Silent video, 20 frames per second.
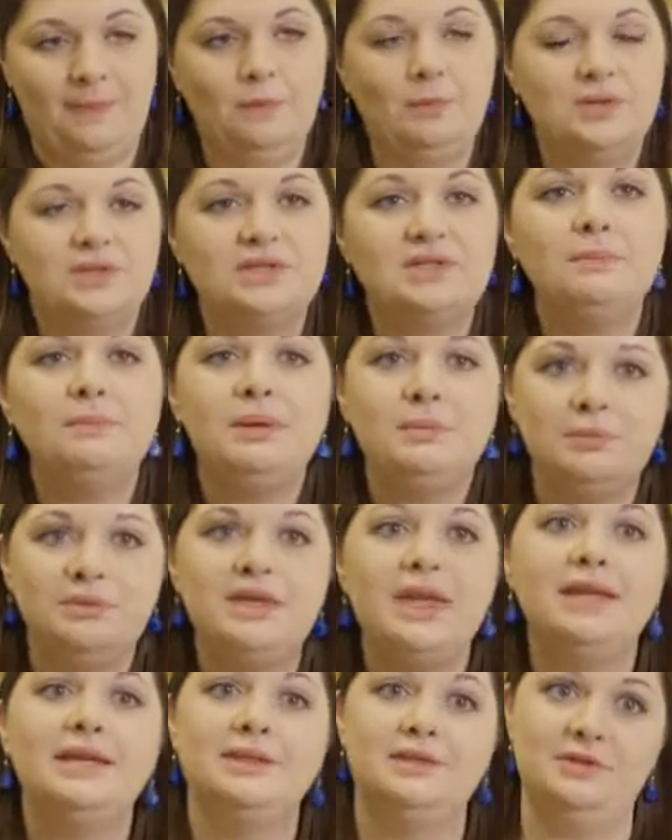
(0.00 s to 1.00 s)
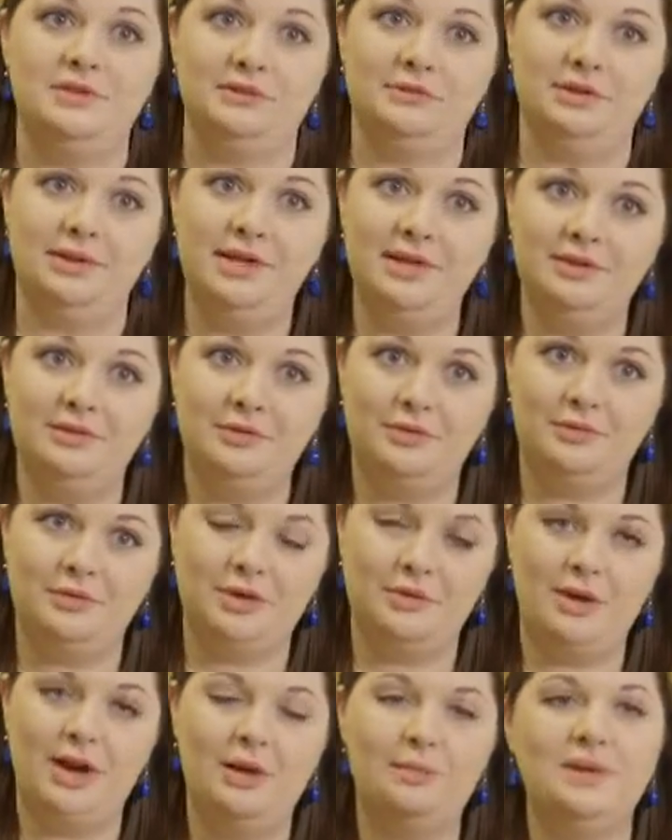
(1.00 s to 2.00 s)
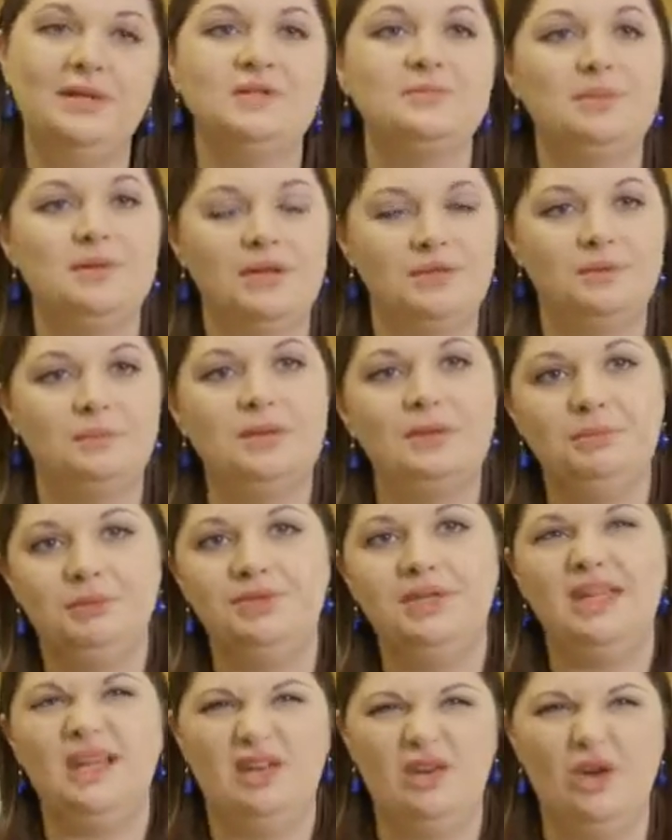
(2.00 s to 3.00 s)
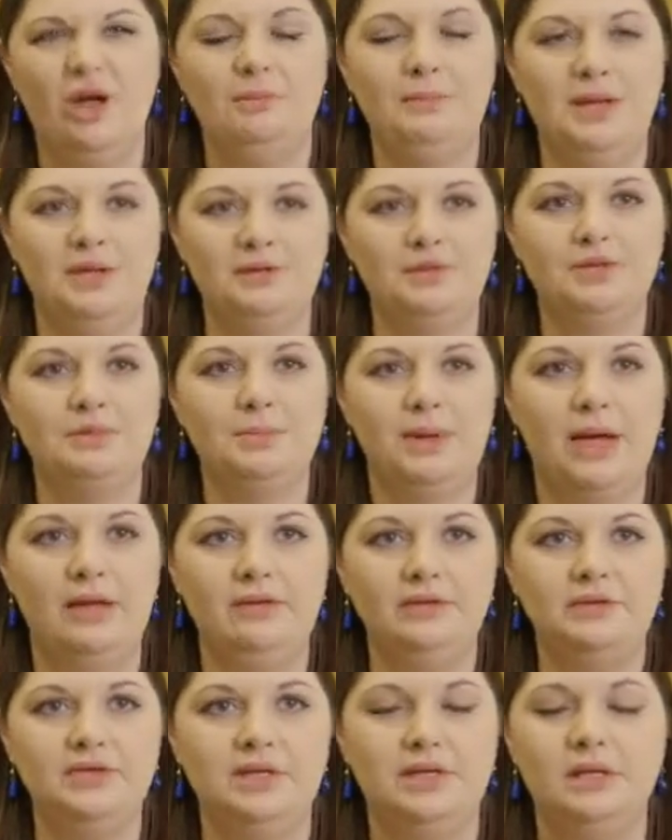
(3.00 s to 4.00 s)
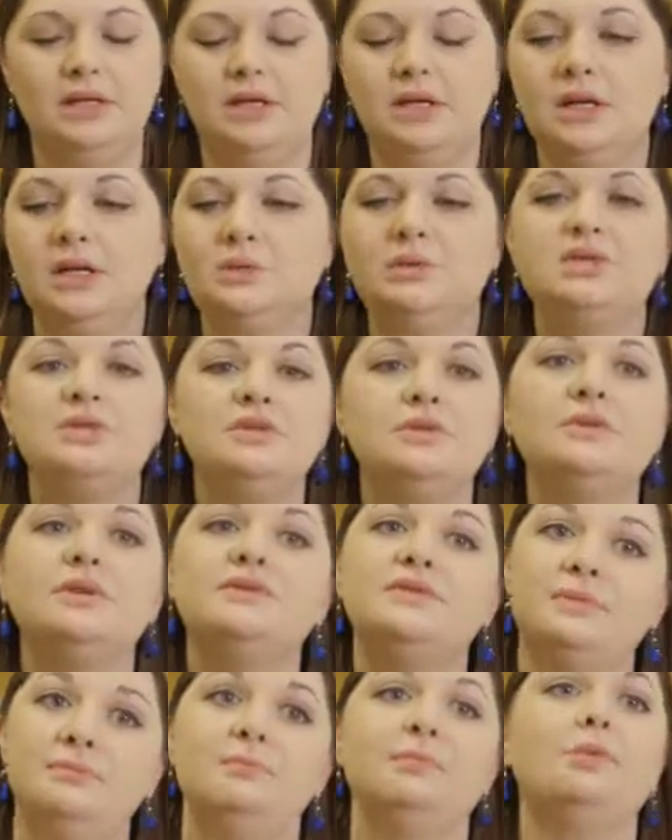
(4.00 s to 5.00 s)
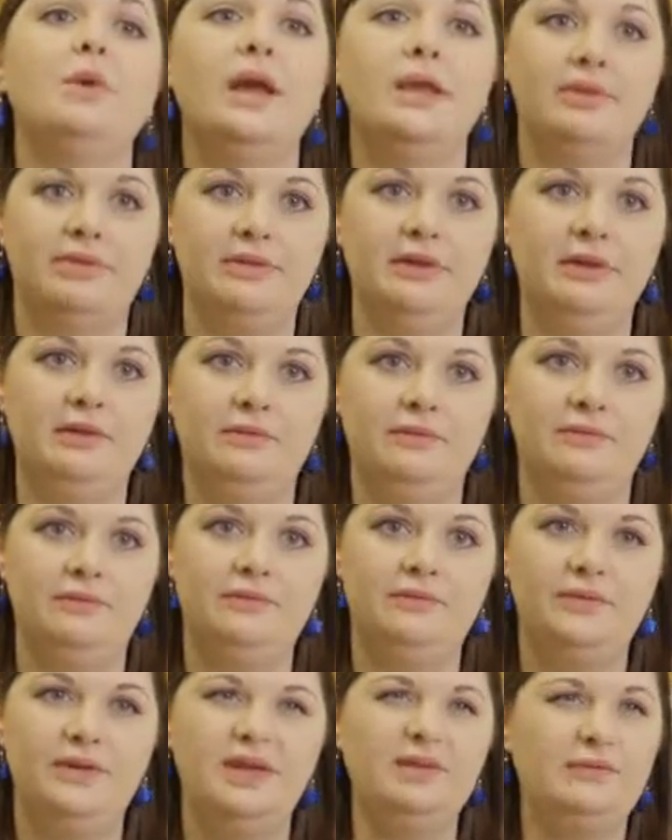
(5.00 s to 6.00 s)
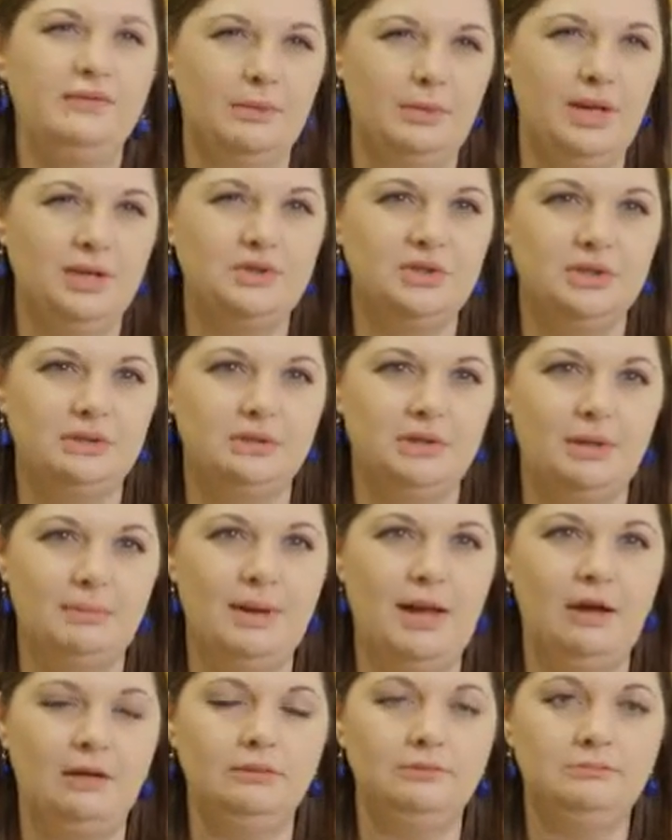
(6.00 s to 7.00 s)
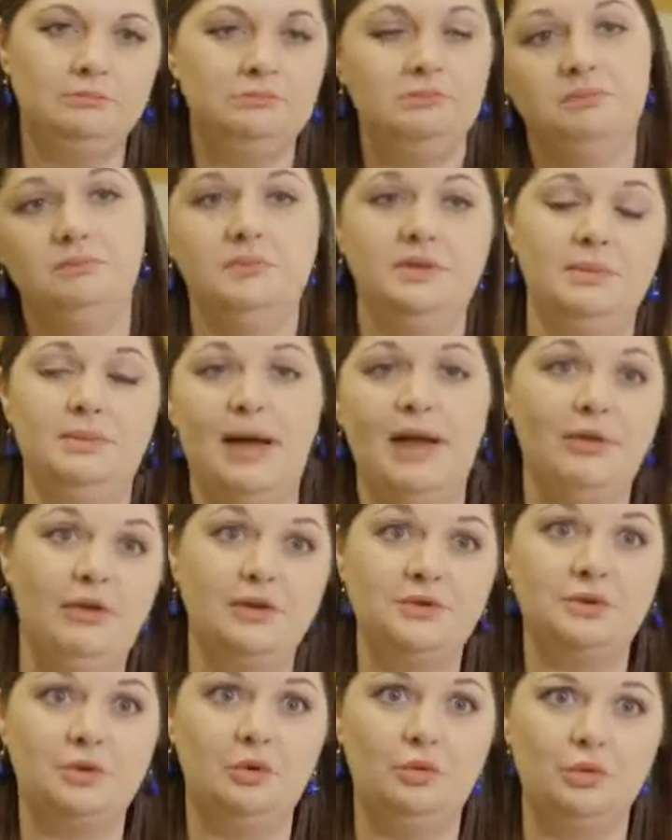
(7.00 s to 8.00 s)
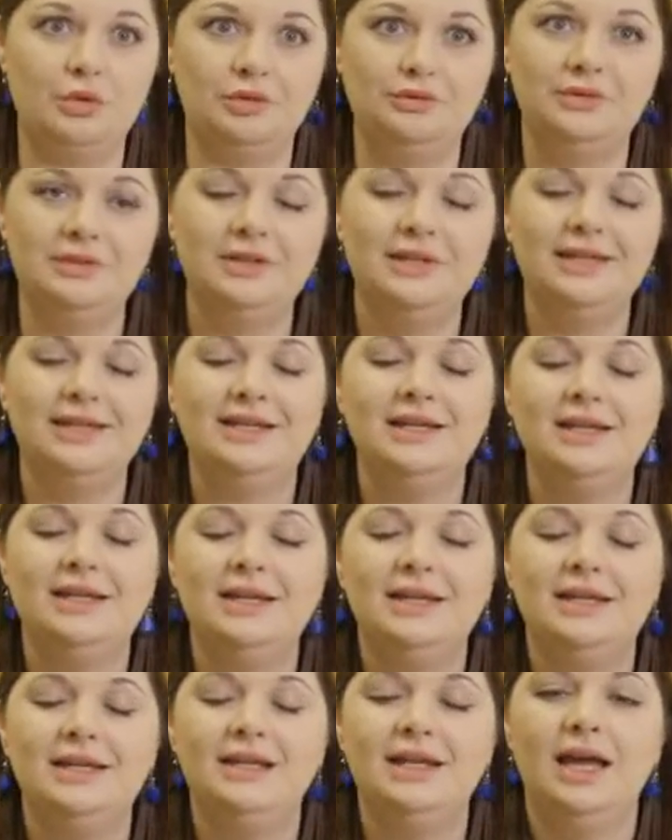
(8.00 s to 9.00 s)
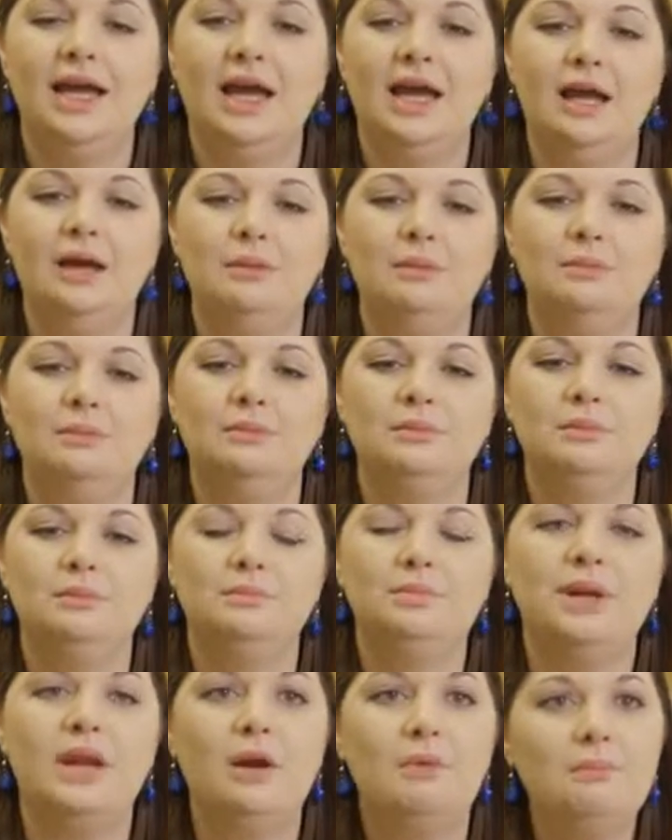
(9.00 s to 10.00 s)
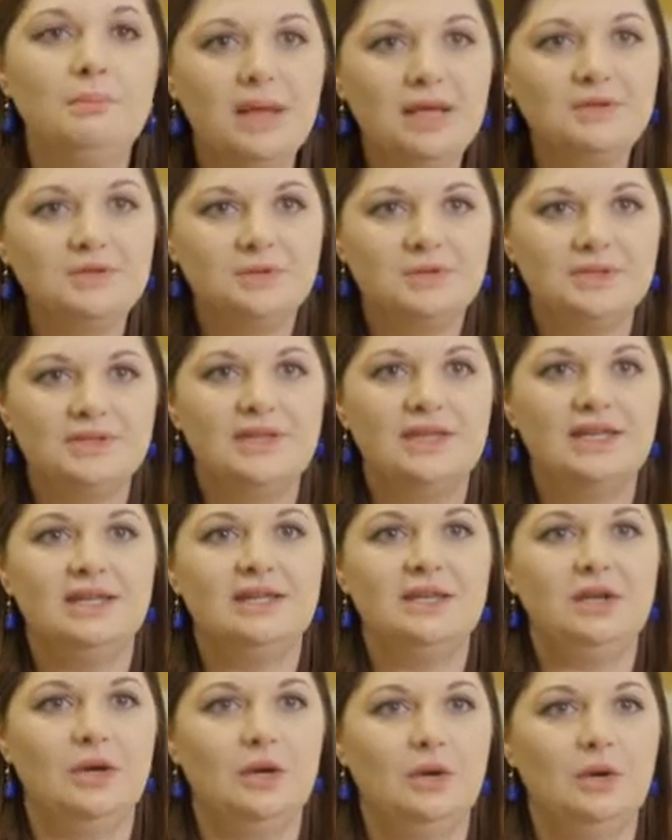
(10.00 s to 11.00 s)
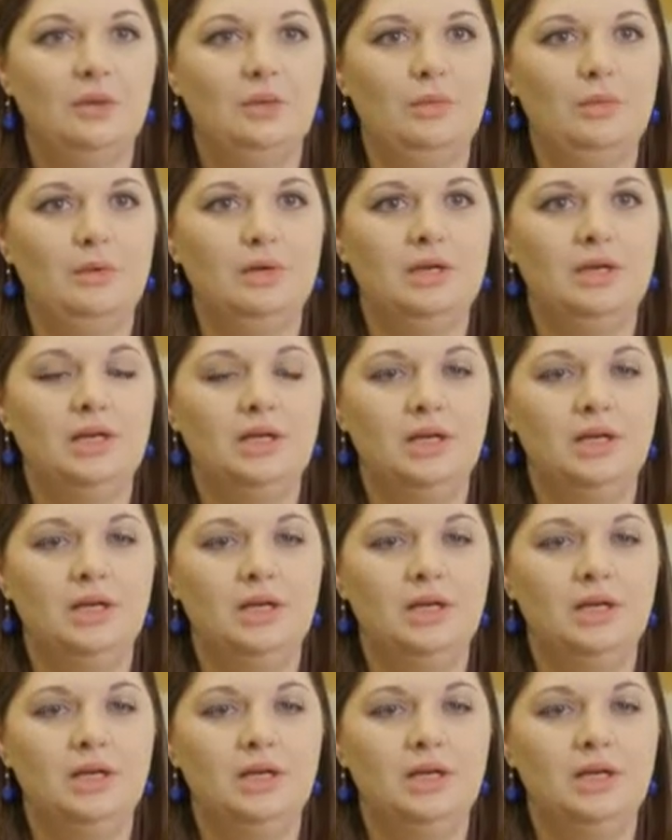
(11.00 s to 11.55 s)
which some people take as general ed requirements, but other people take a non-majors biology, which still gives a breadth of information about the biological world. But our majors then go